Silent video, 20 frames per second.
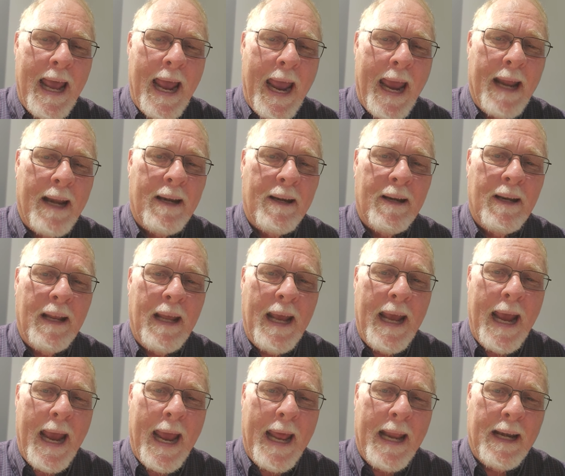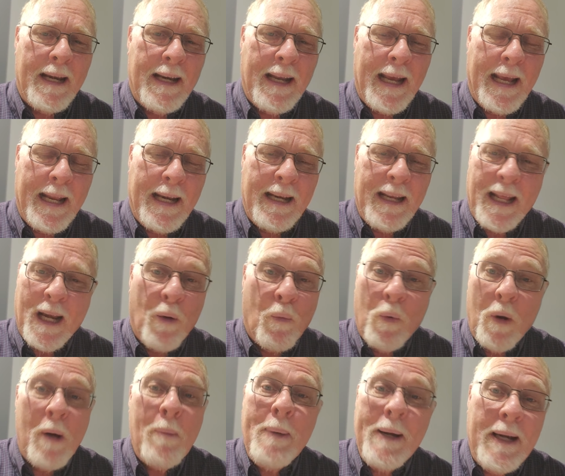and and and, and it
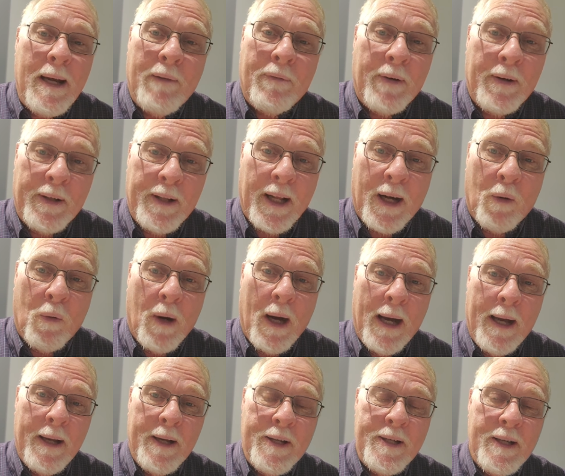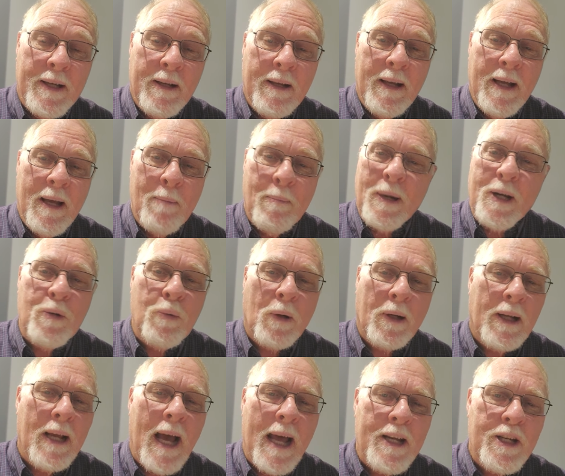will be different than it was, but it's where
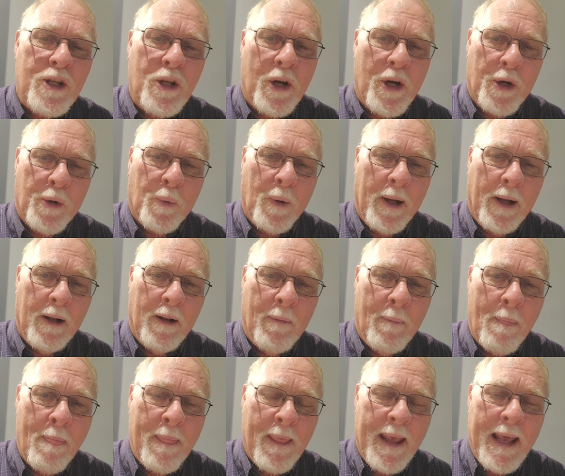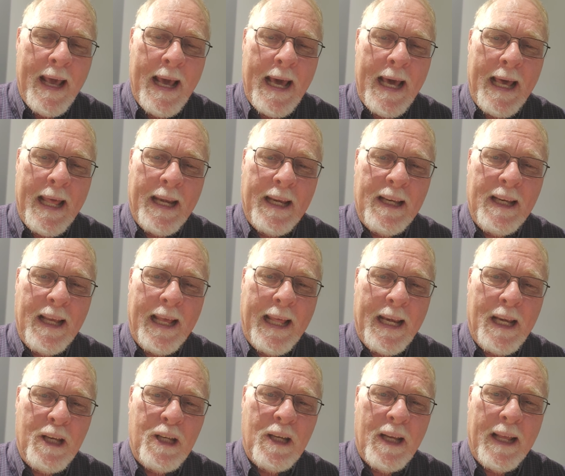God's going to dwell. And he, and
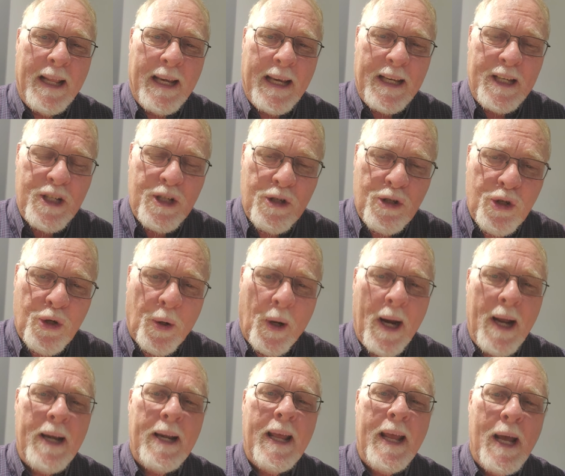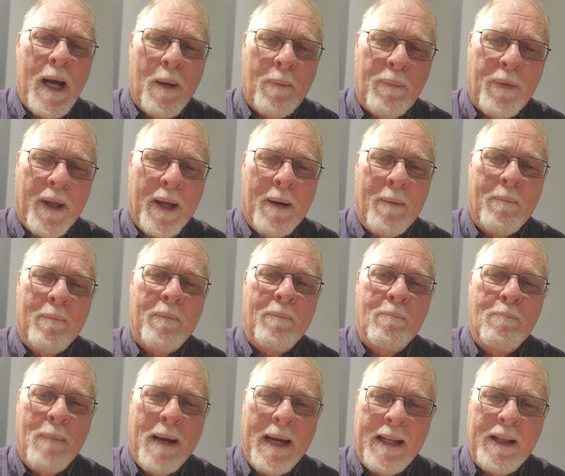he and he's trying to help them
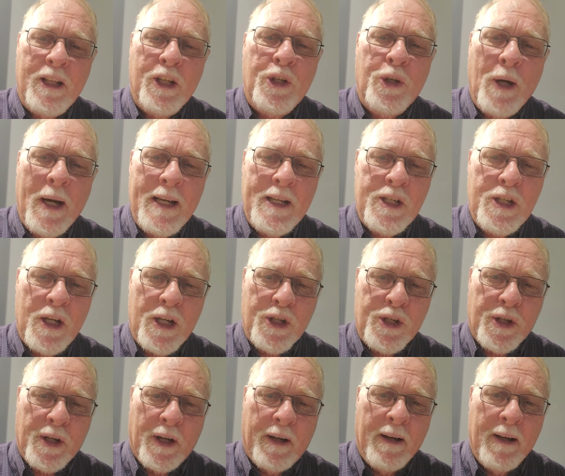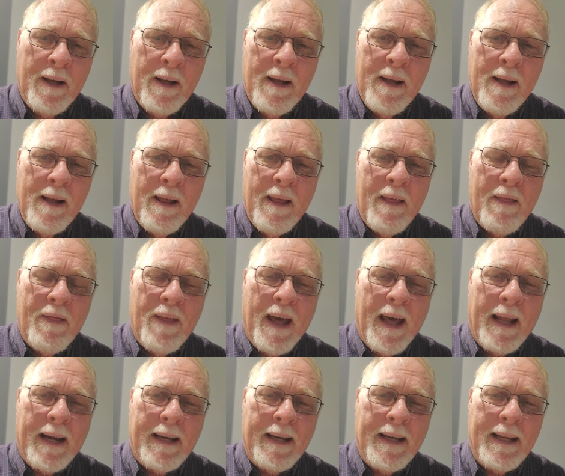make the transition
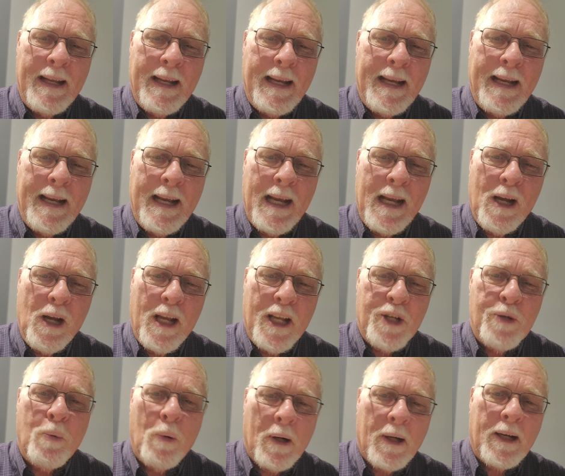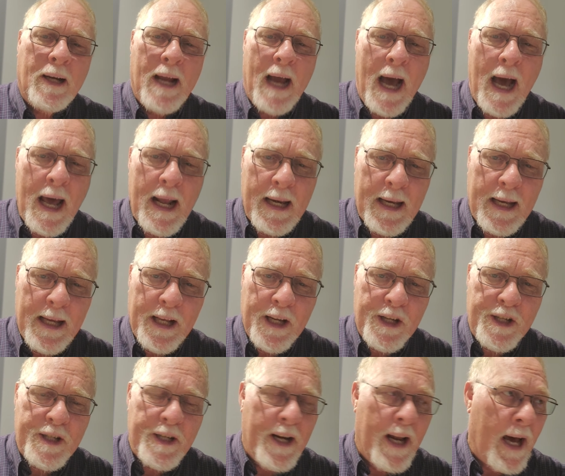that it's where God
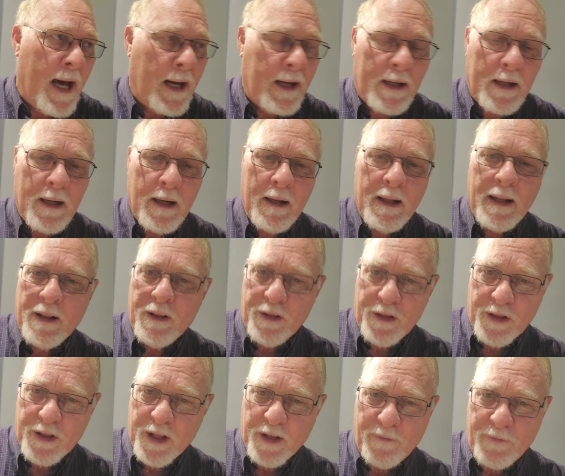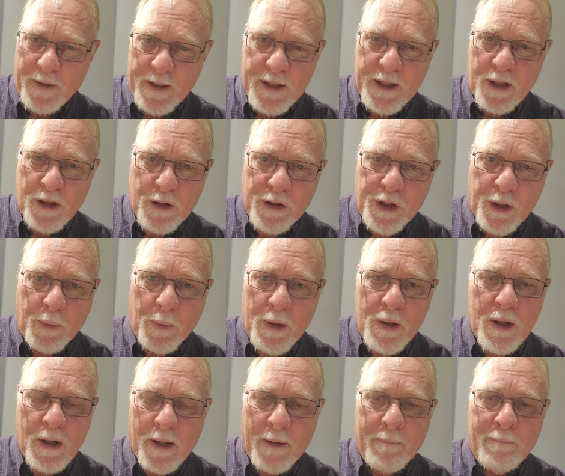is, not the physical
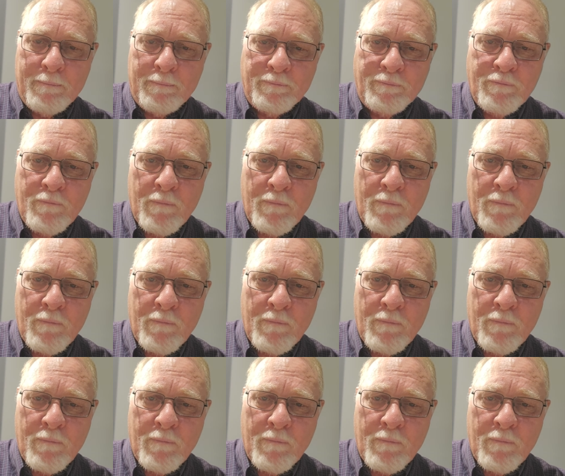Jerusalem.